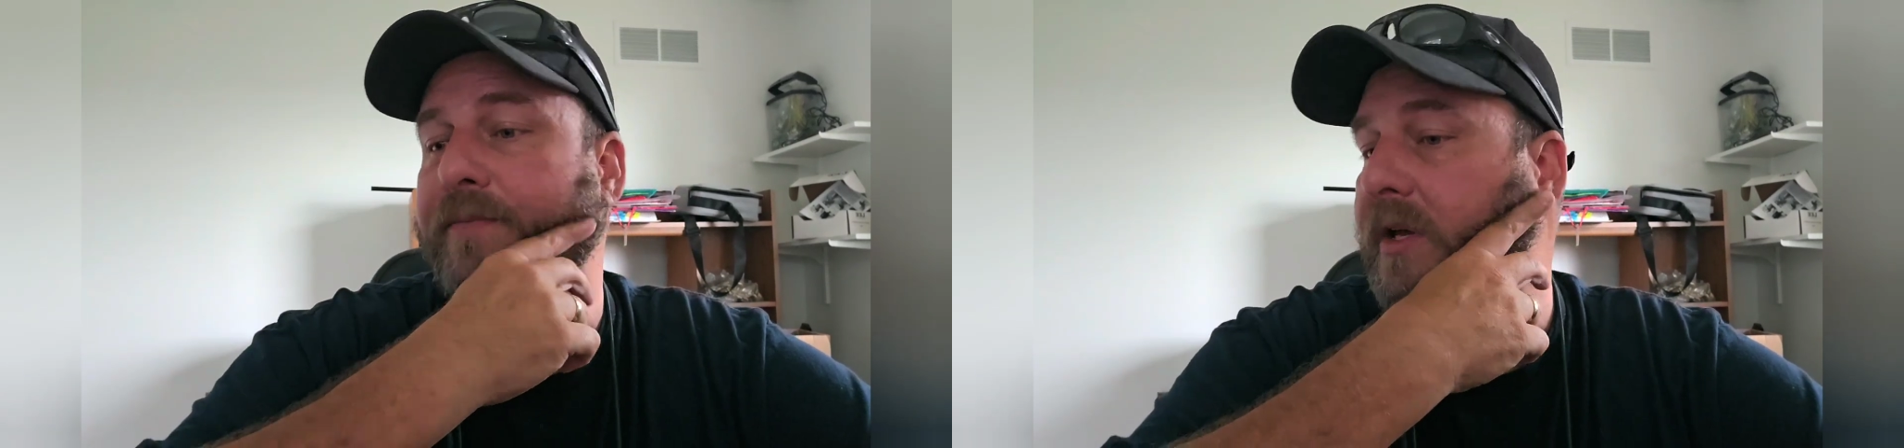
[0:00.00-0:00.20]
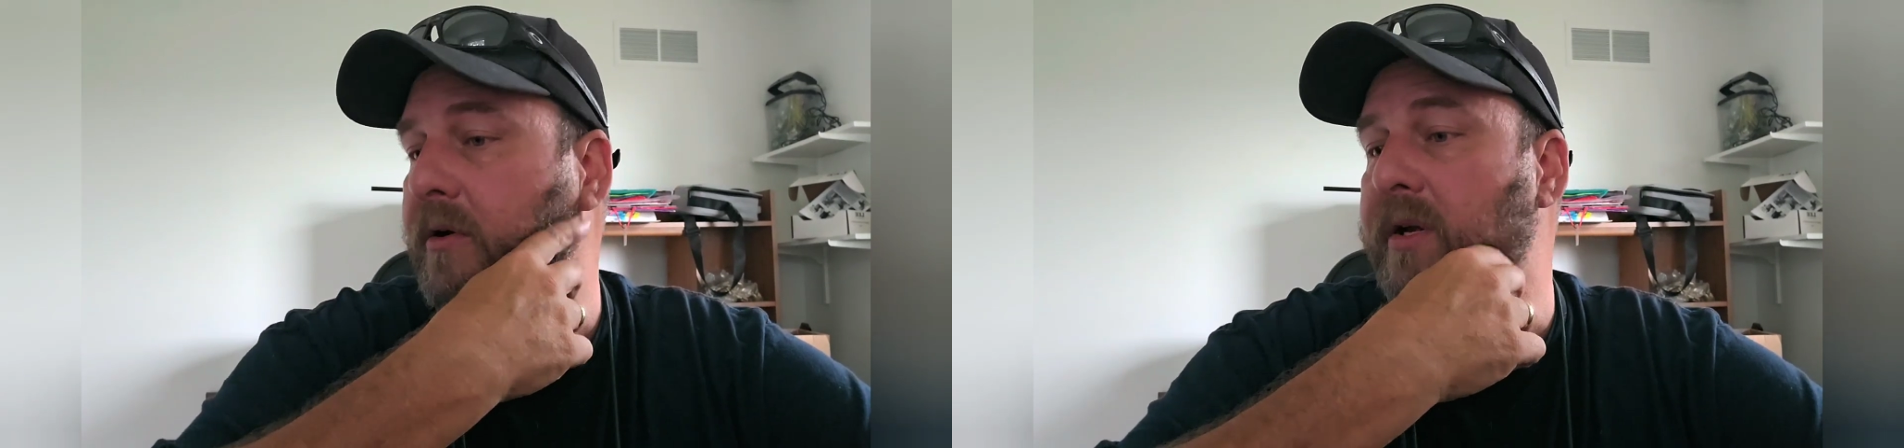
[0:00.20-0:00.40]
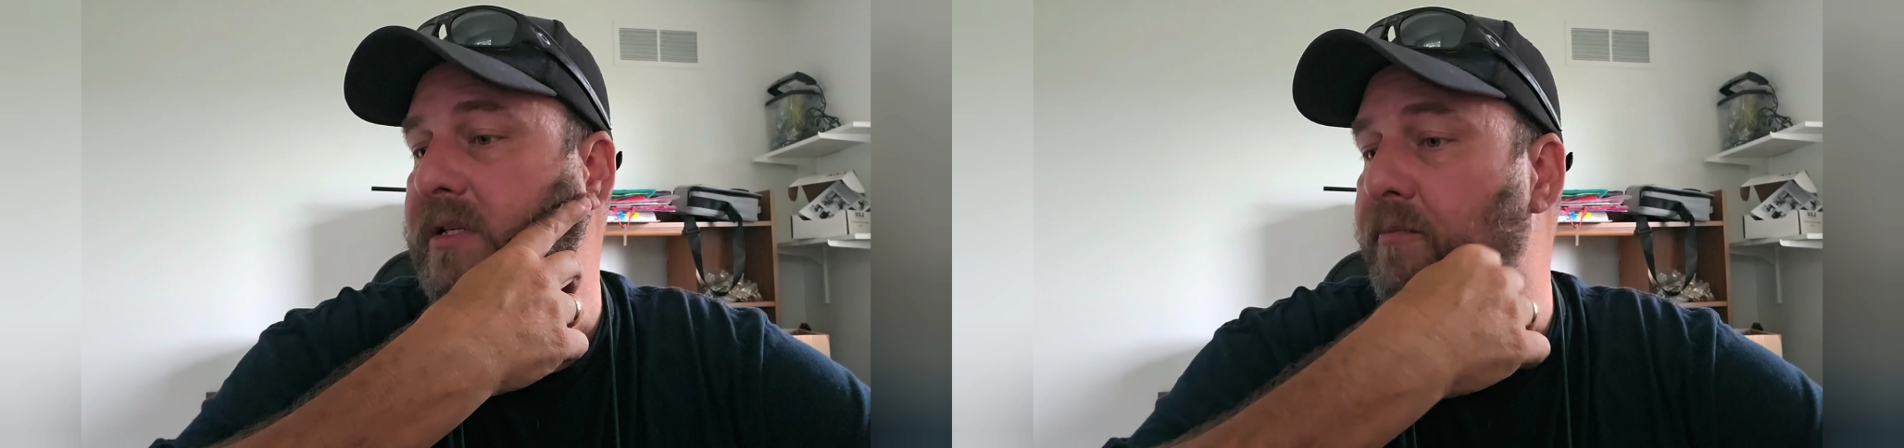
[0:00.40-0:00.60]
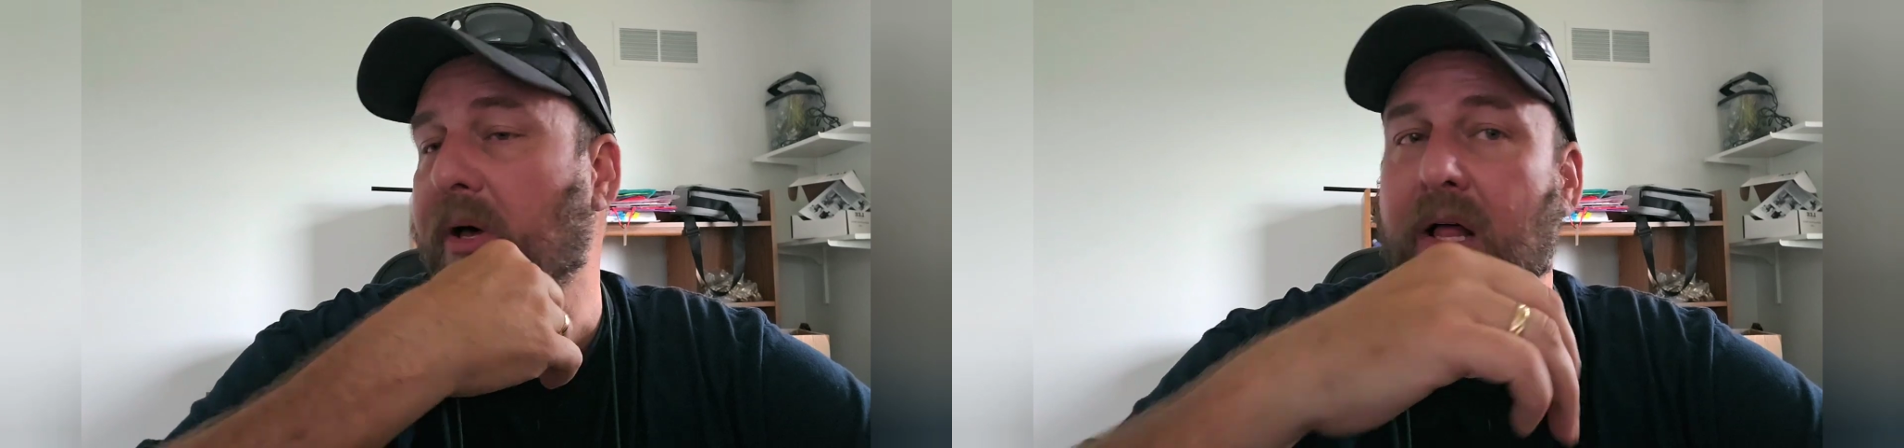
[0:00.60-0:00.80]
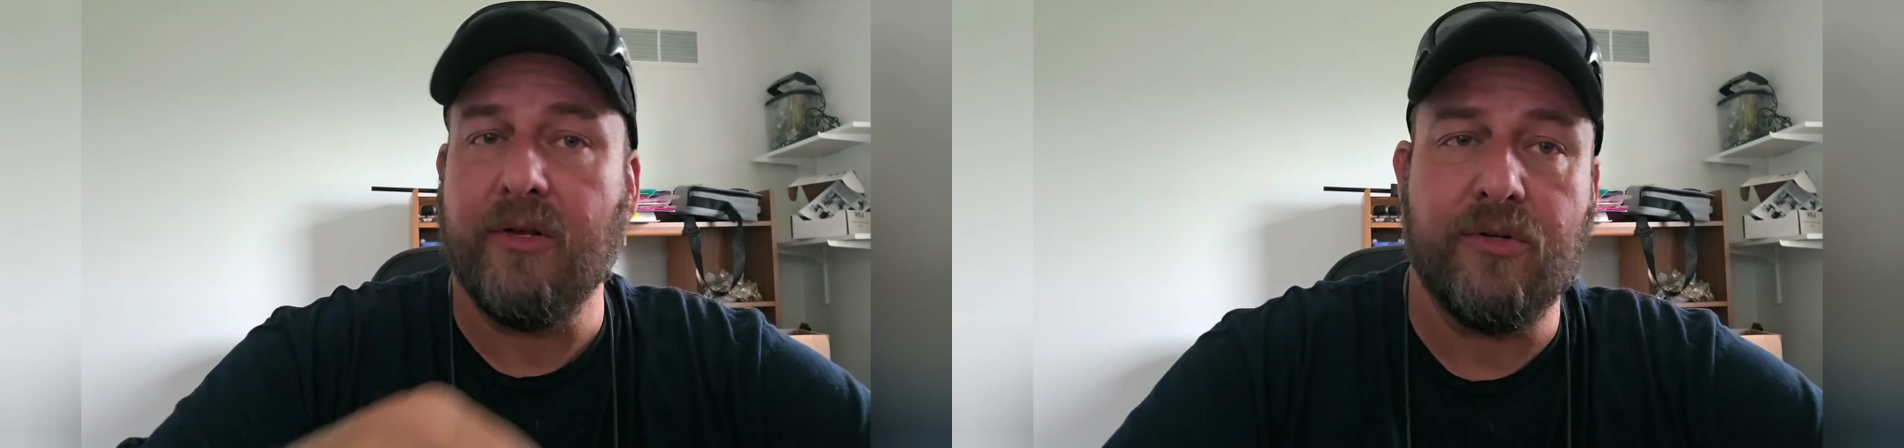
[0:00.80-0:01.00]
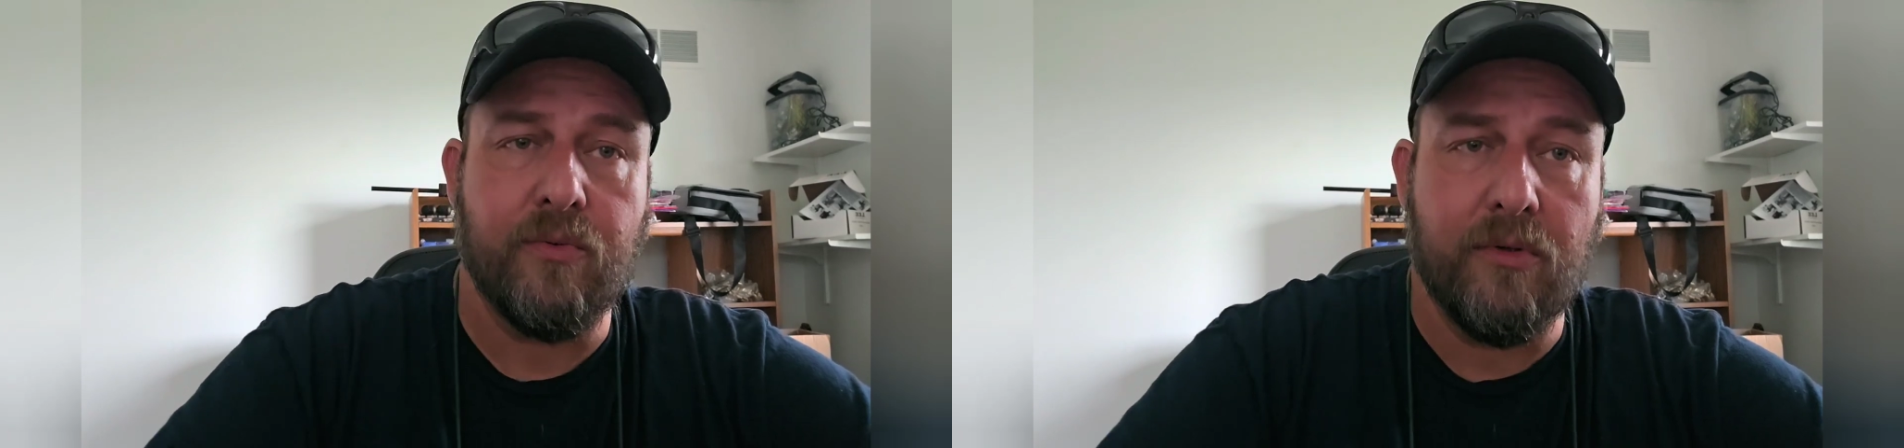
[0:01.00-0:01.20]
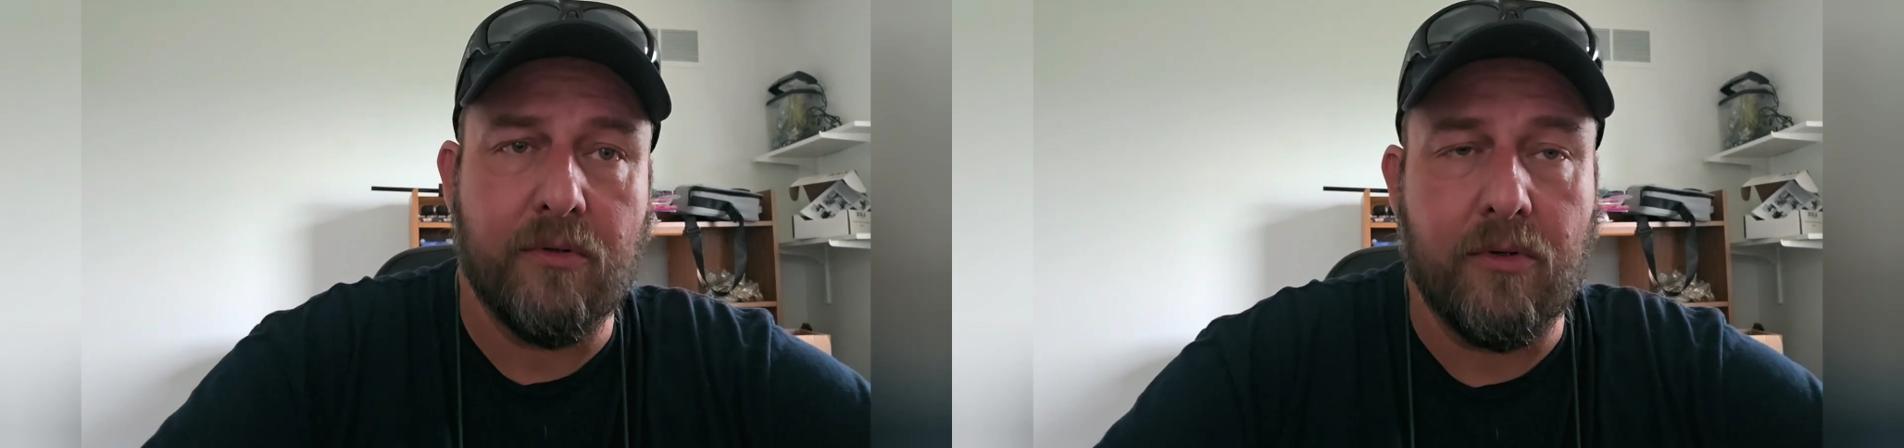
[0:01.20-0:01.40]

aggressive polish will